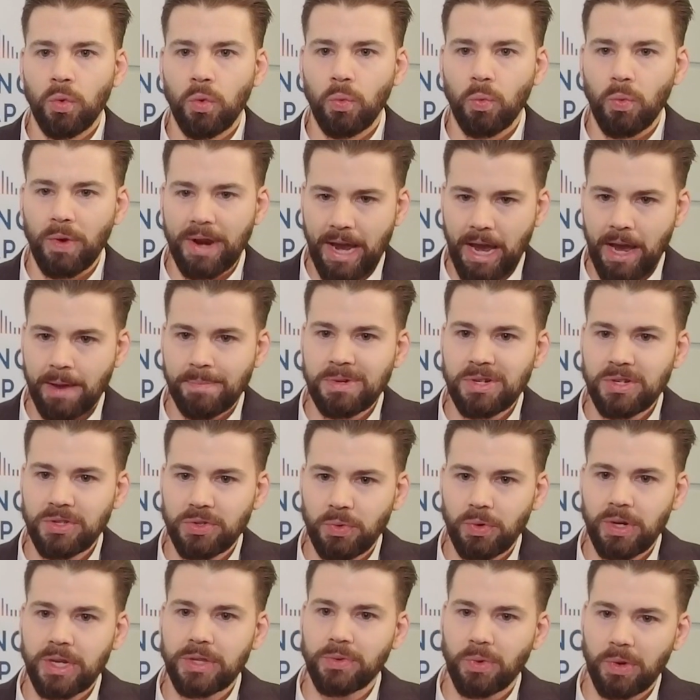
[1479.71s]
What happened in
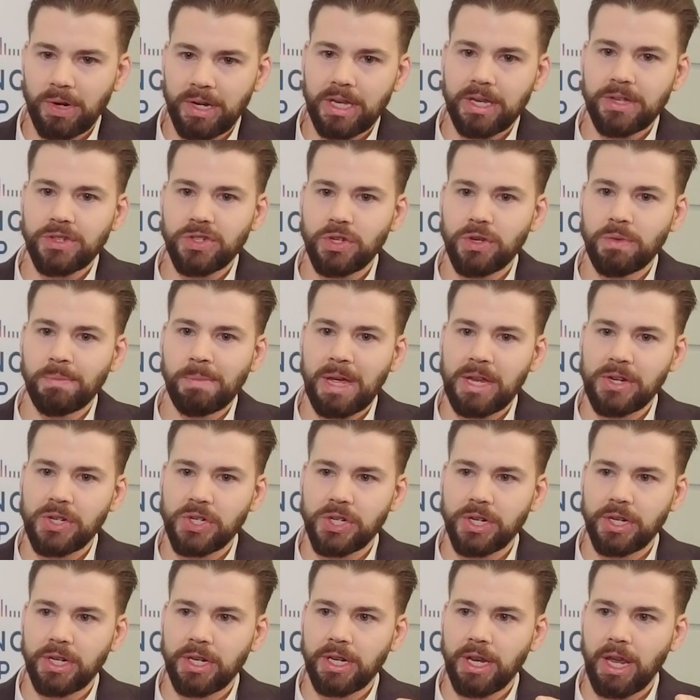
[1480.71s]
2020, as you
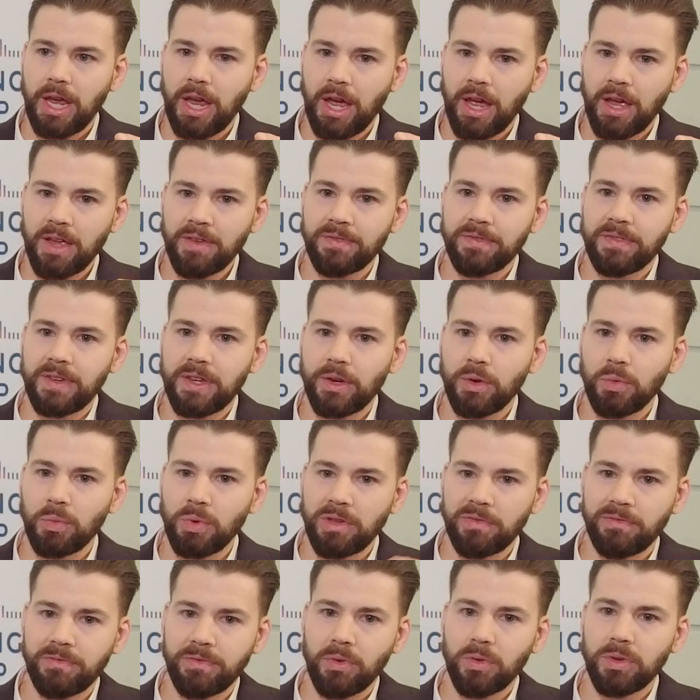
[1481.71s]
mentioned, I feel
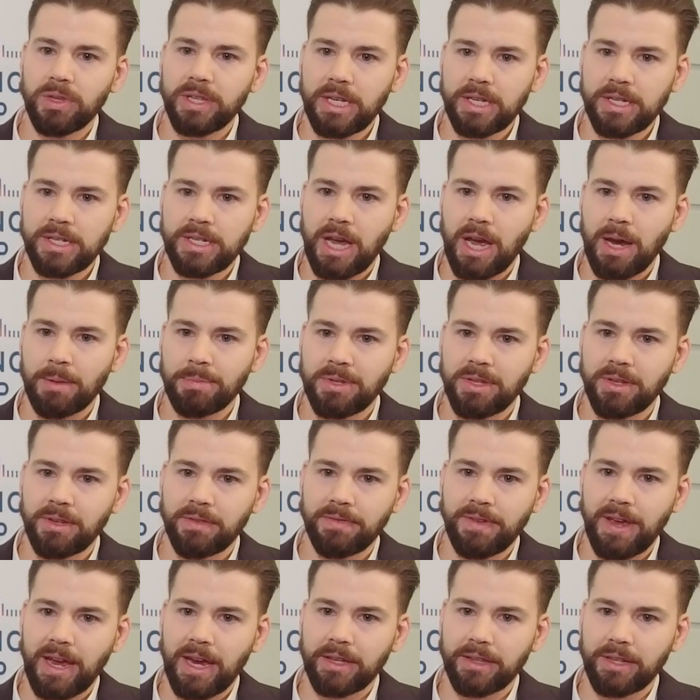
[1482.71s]
we fully adopted the
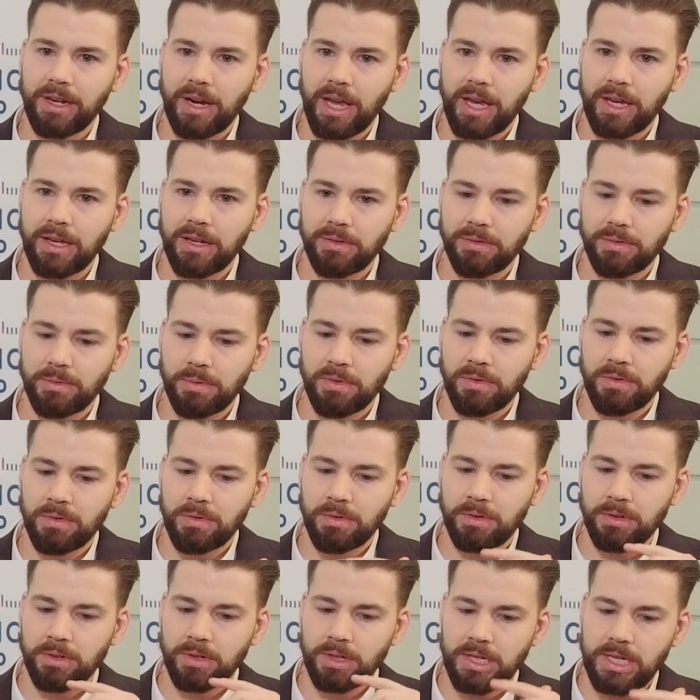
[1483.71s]
fact that I can
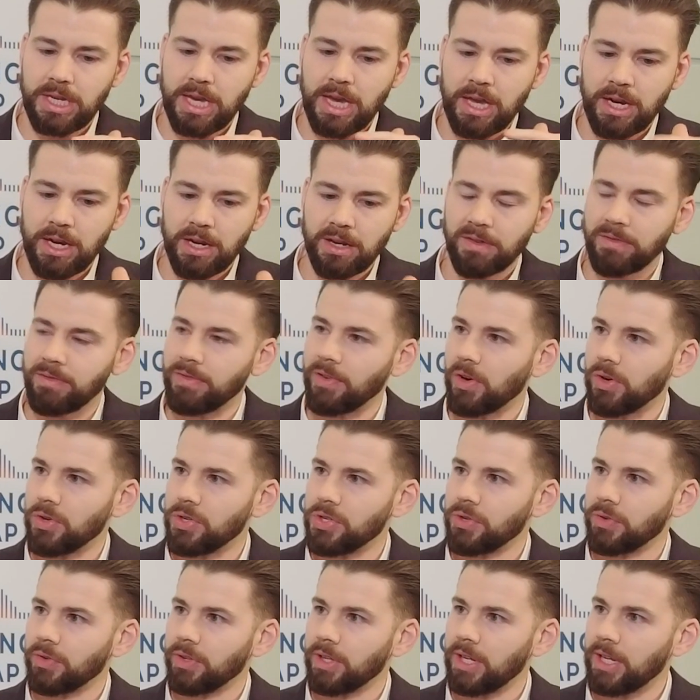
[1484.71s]
get in
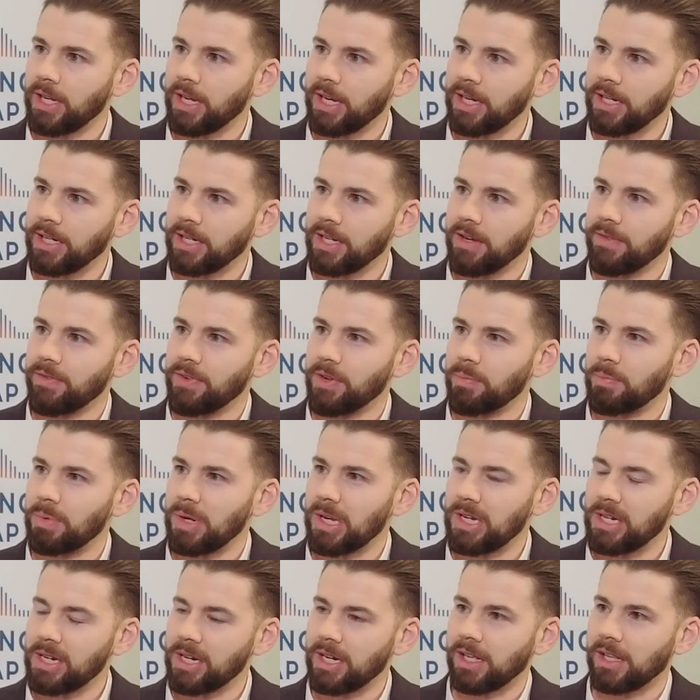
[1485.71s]
virtually and give an
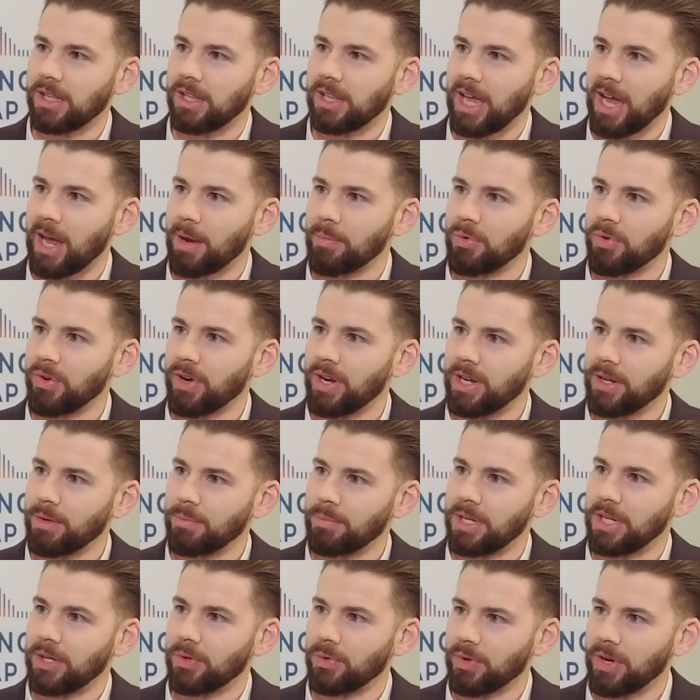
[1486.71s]
opinion and collaborate and
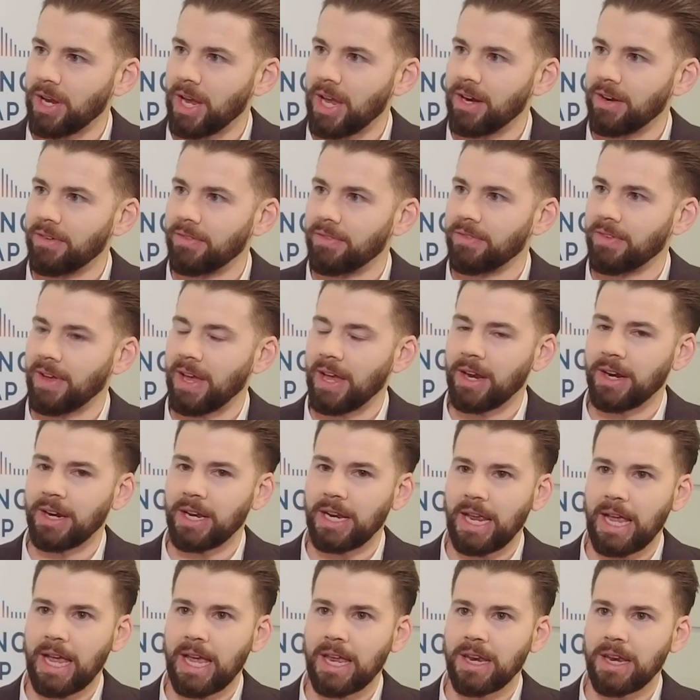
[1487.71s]
be creative about
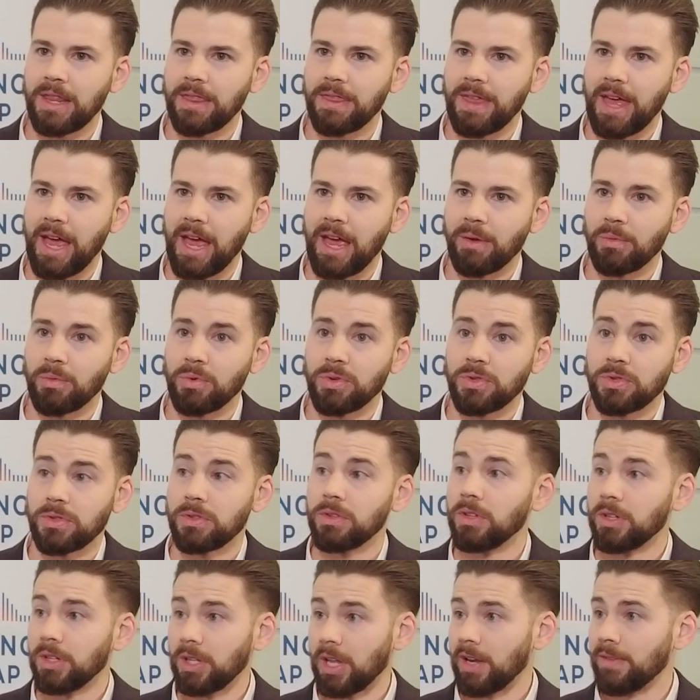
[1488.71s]
it, and that was
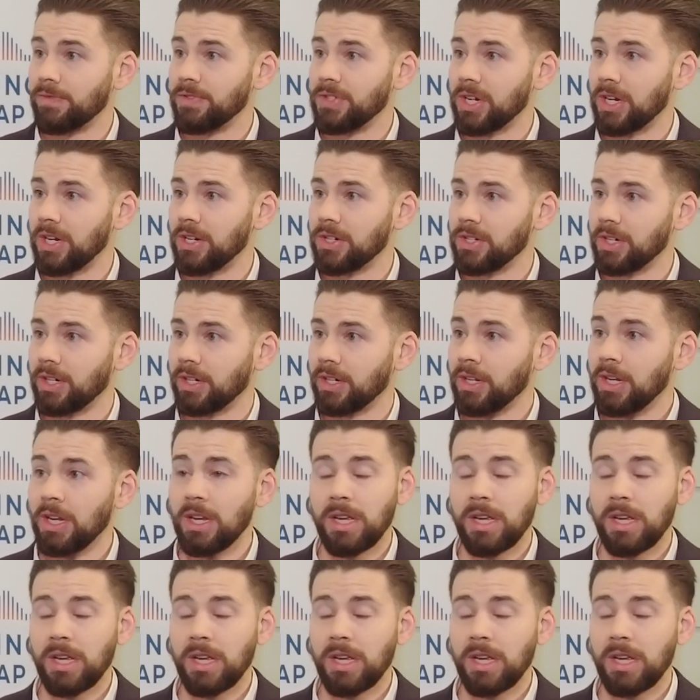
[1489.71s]
life-changing.